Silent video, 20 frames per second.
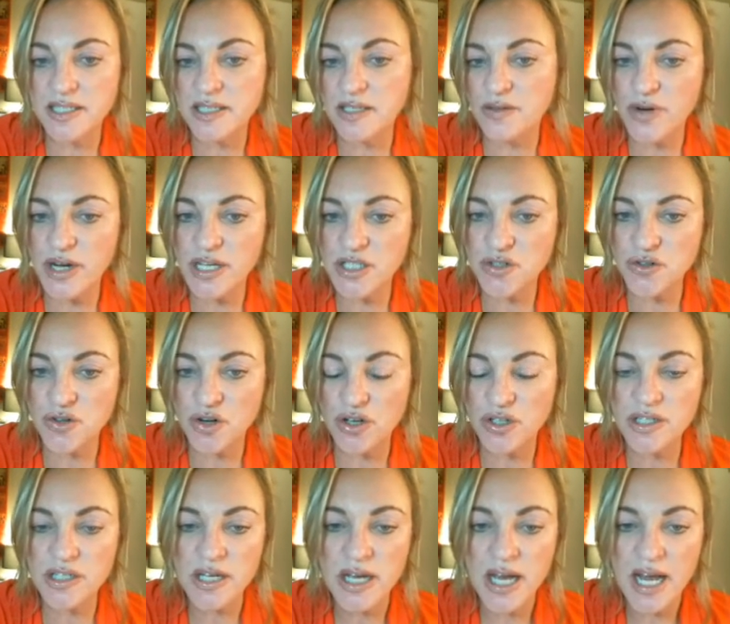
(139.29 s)

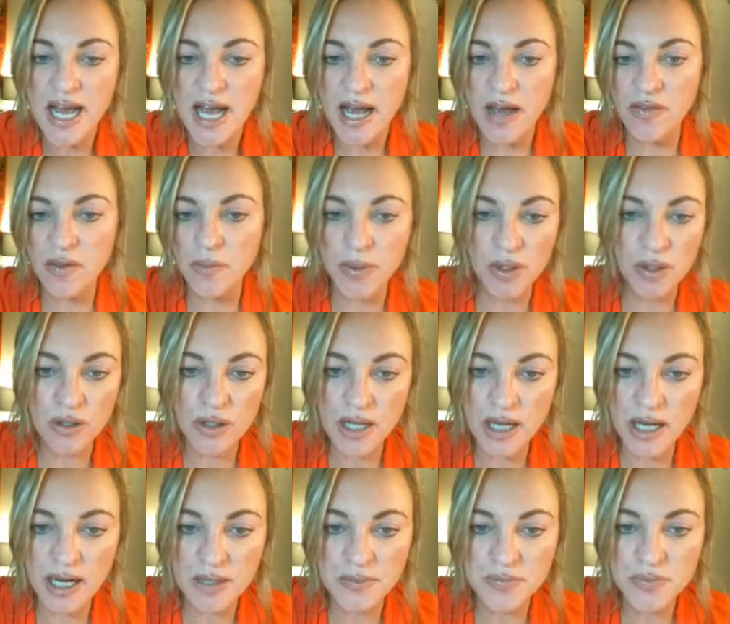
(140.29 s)
restaurant and the bill
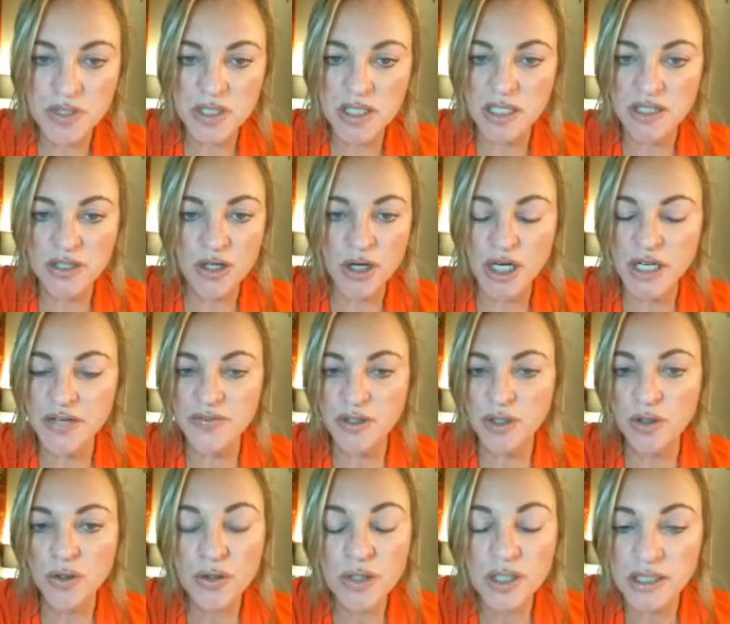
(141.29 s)
comes and don't even
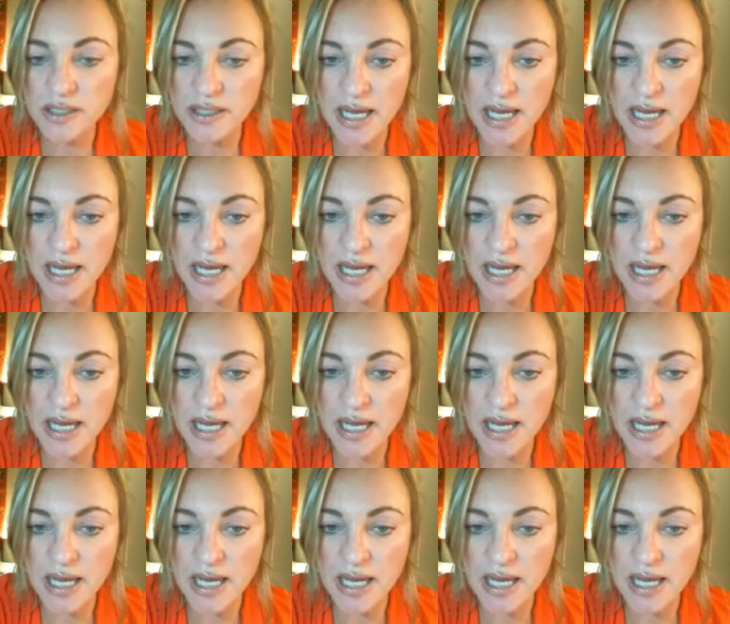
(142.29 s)
look at